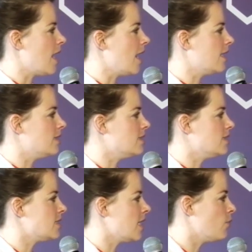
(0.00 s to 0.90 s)

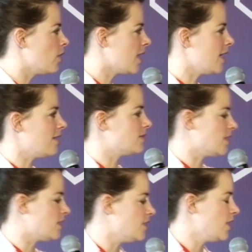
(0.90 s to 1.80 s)
And it, what it allows
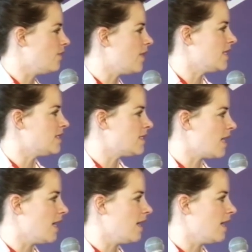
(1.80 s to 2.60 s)
us to do is